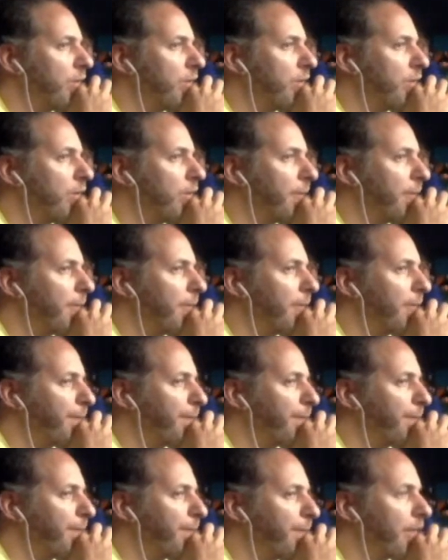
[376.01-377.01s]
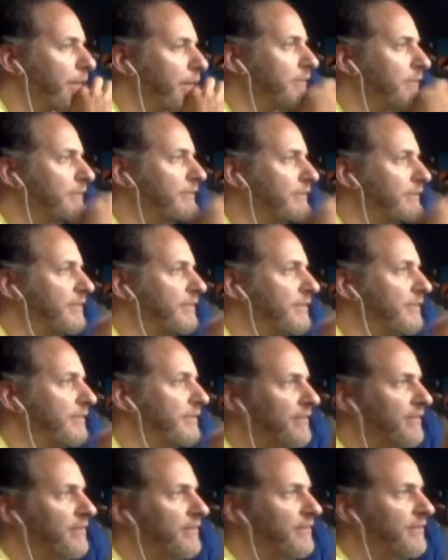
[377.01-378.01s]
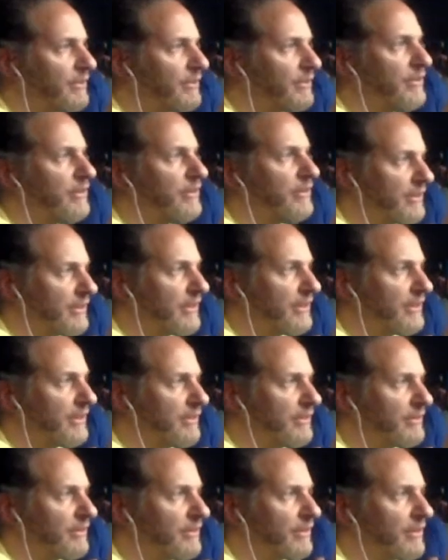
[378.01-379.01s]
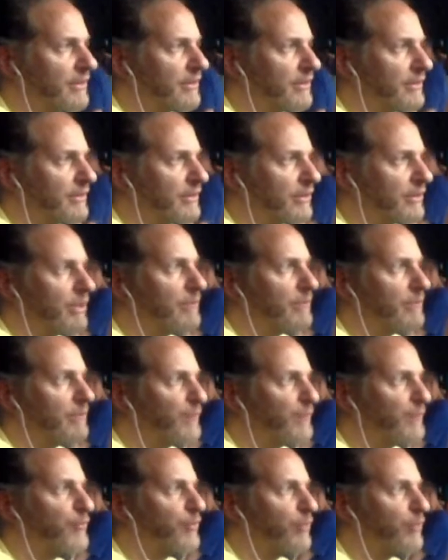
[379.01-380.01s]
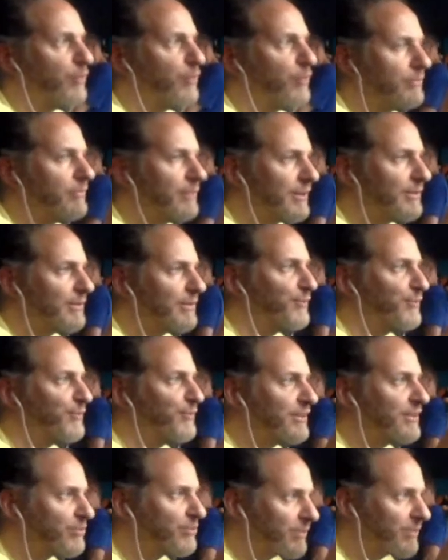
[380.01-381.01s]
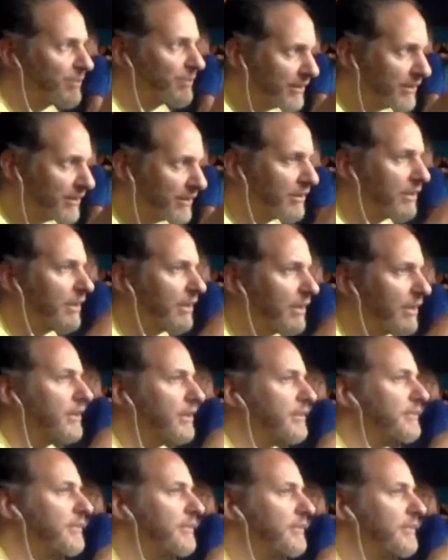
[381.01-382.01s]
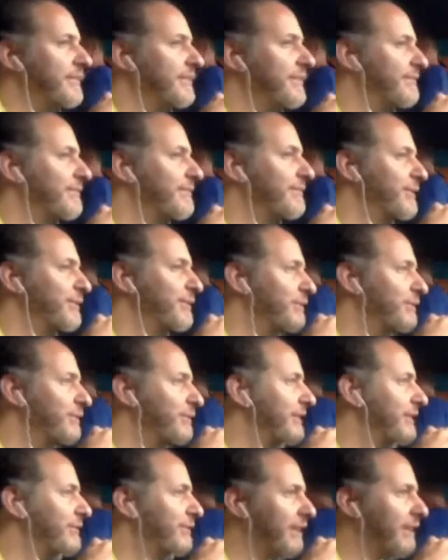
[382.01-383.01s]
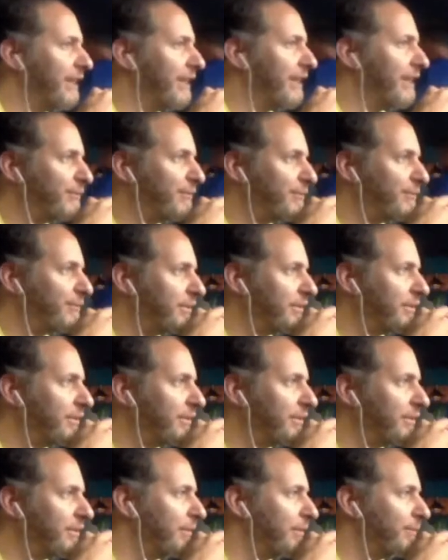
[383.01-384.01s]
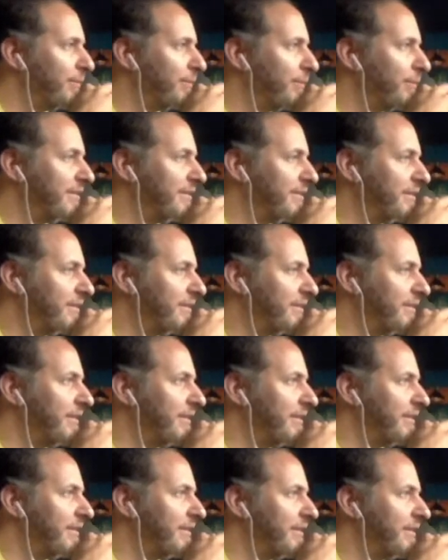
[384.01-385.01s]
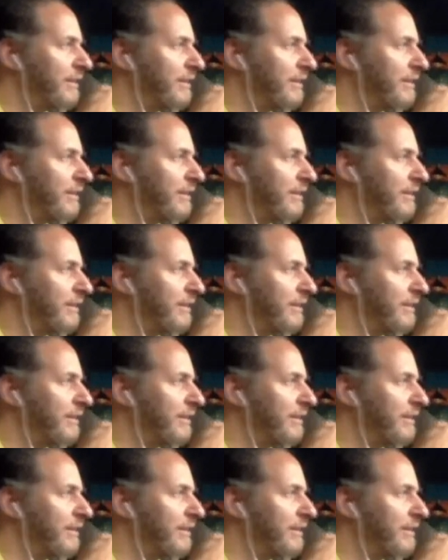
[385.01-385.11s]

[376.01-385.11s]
um, understand where are they coming from. Let me finish my. Uh, then we would never have basically